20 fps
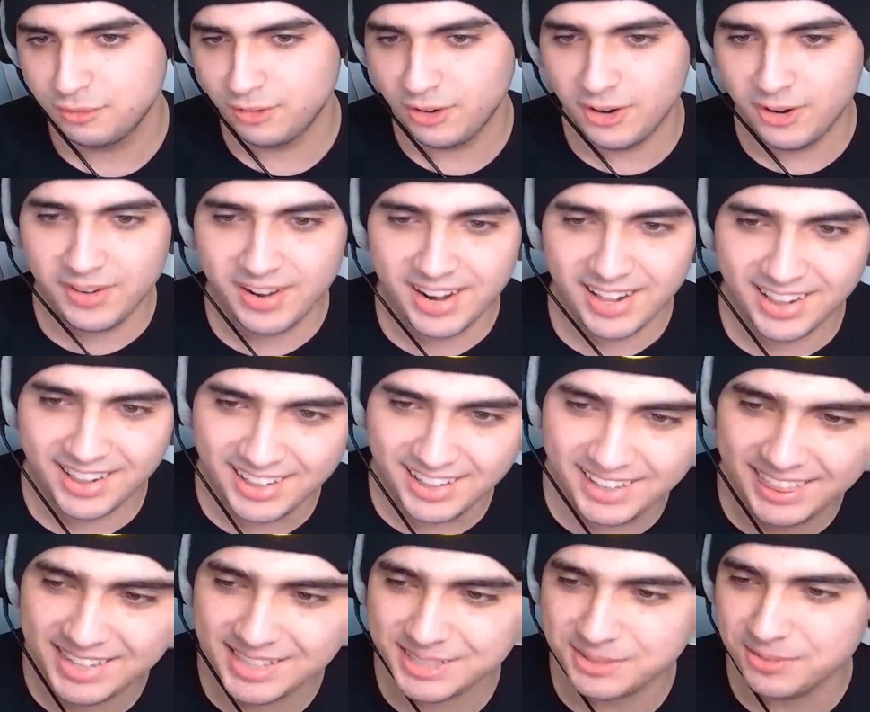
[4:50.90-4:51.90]
For real?
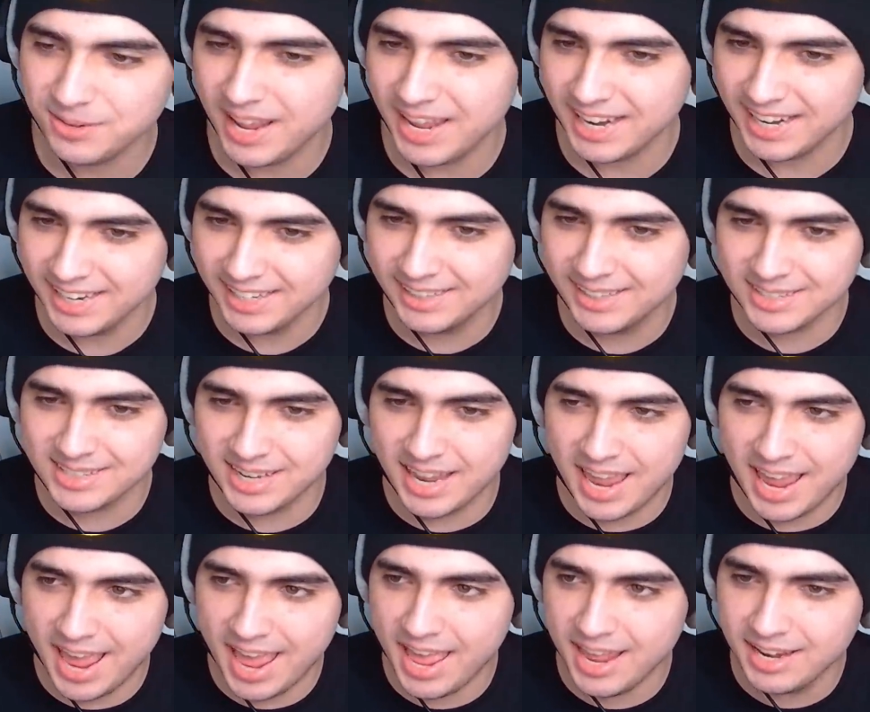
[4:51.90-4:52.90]
This man, it doesn't
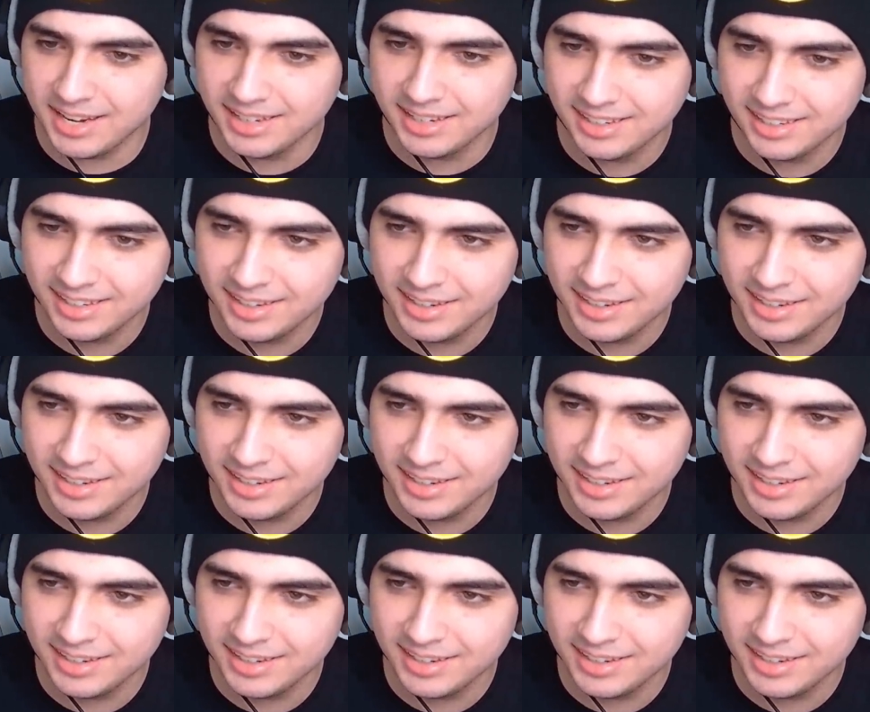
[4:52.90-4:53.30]
end